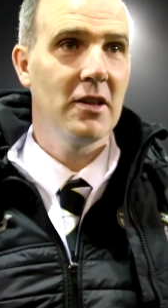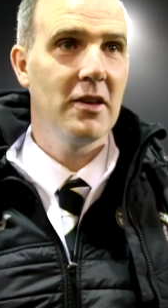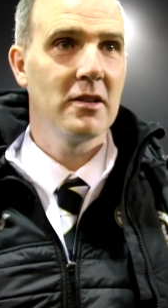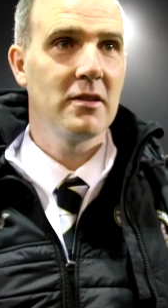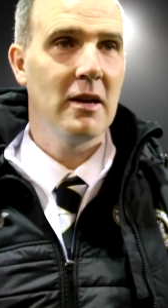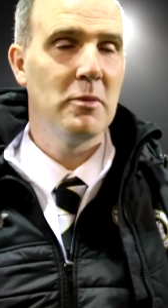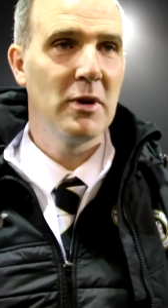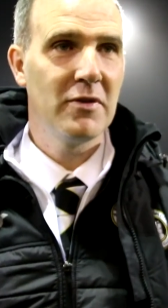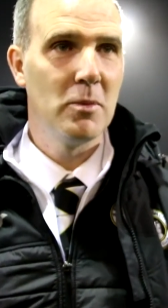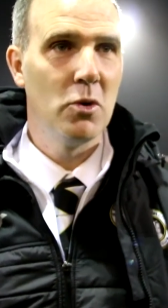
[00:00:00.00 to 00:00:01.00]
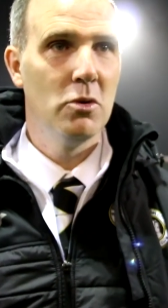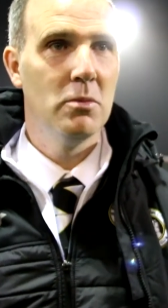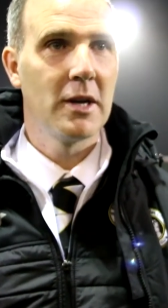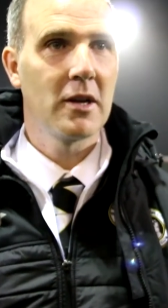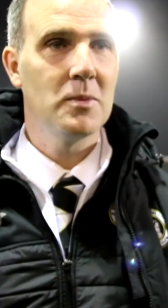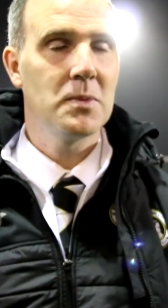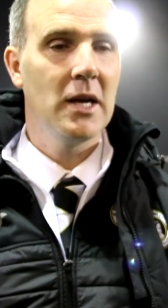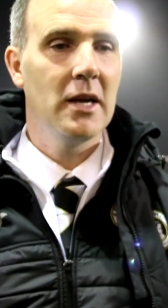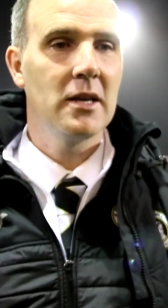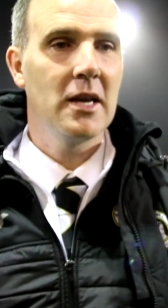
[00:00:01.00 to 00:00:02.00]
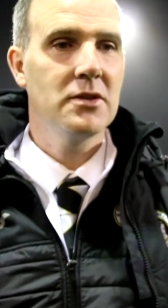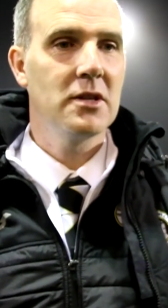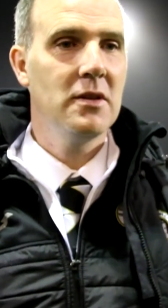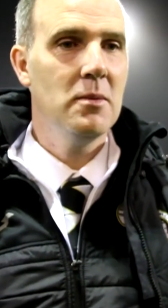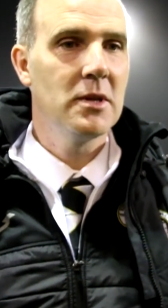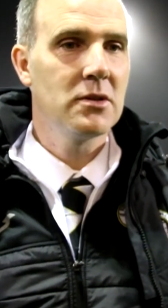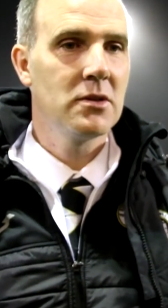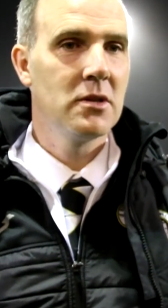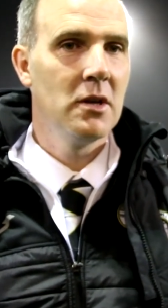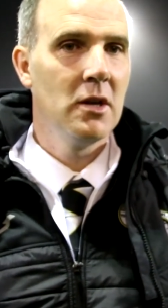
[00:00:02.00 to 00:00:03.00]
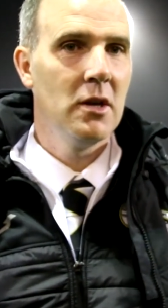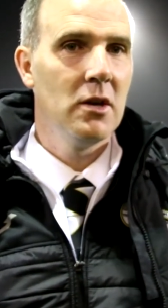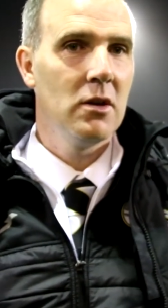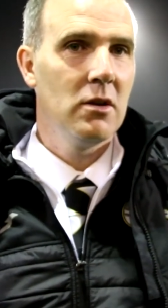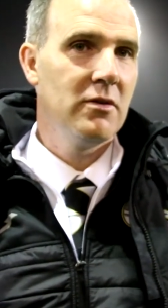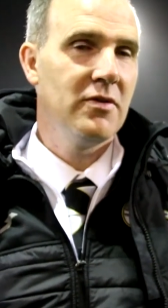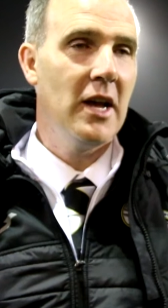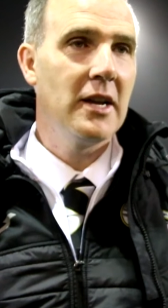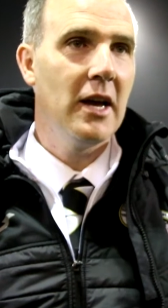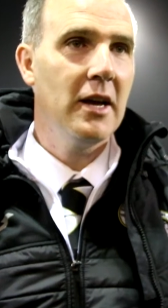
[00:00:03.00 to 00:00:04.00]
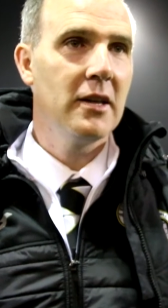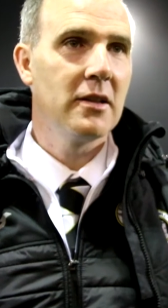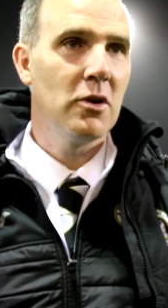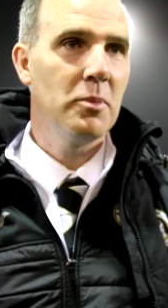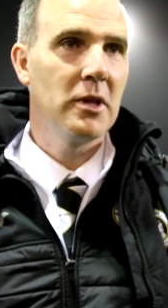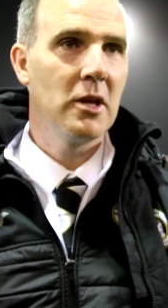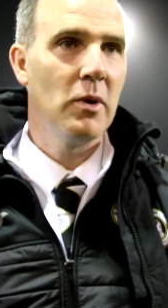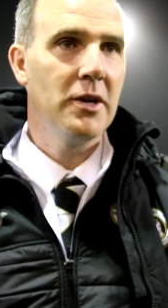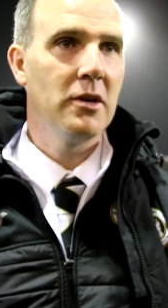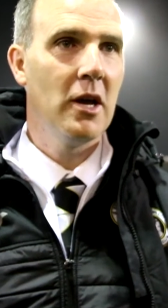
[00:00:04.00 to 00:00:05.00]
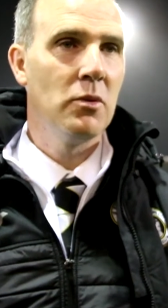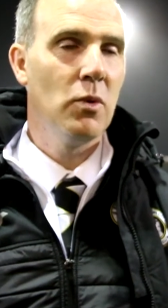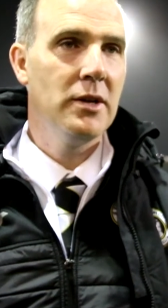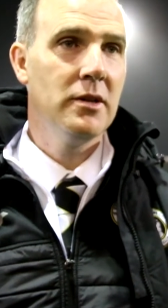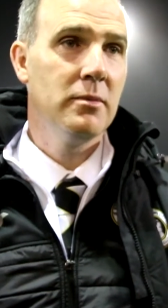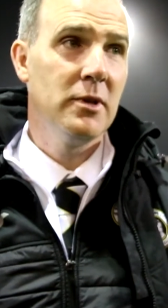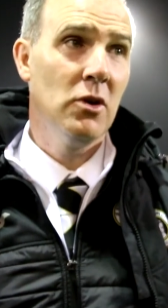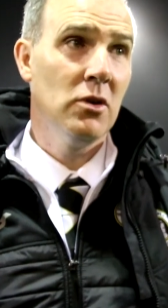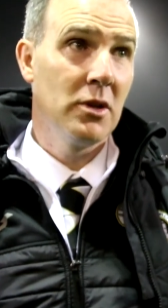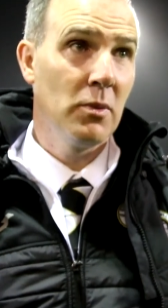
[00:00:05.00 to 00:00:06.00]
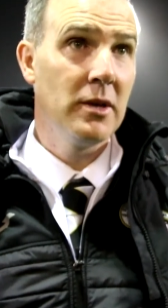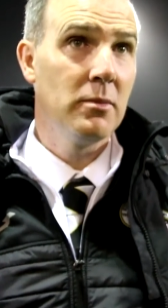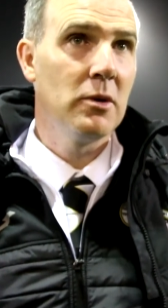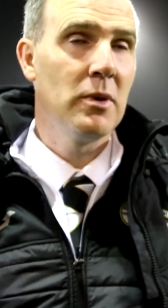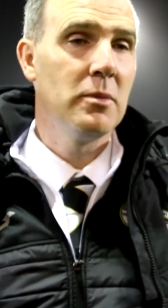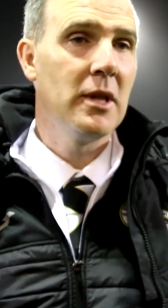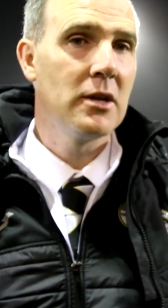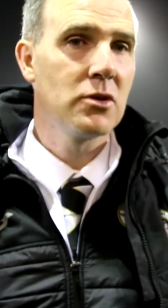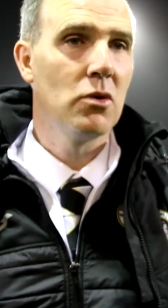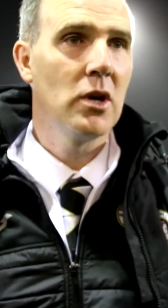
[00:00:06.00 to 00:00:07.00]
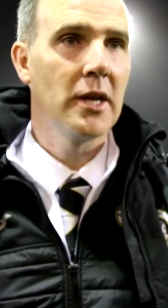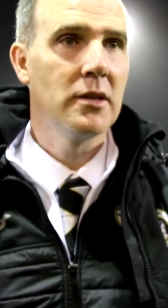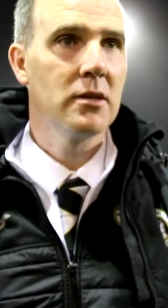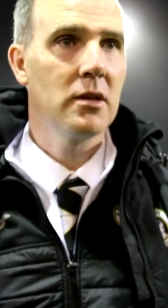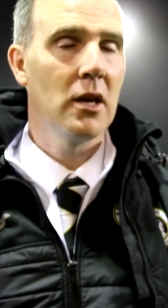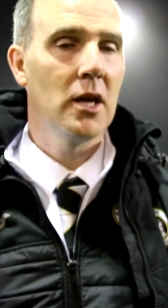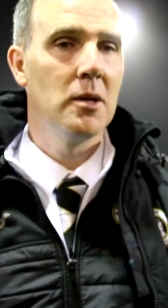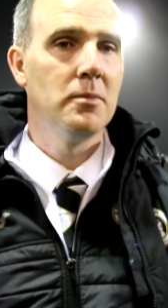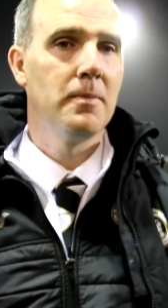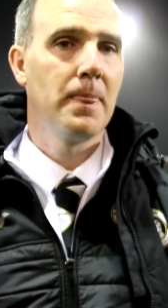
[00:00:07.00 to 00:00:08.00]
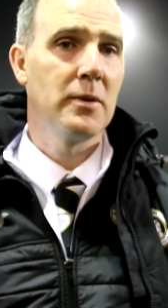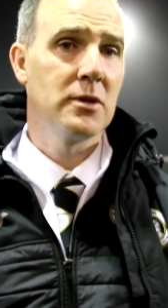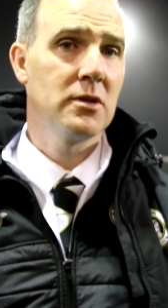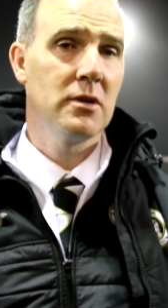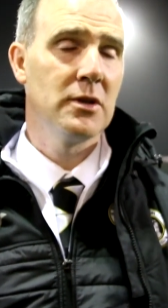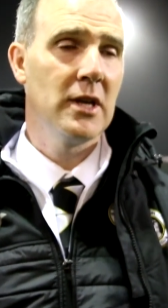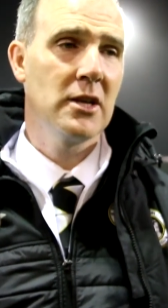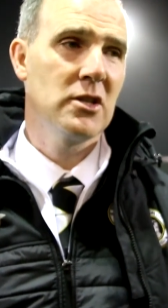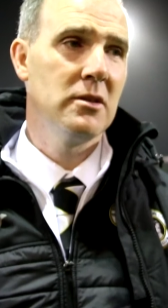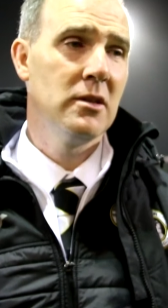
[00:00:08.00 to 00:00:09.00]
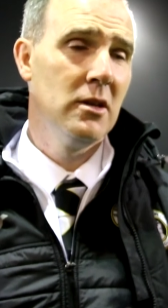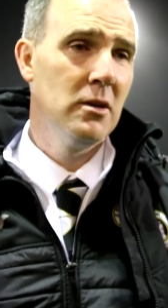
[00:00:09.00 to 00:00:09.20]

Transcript: I think to come away from home in a cup tie against the team that's flying high at the top of League One and, and win, not only win but win with that scoreline um, was, was excellent.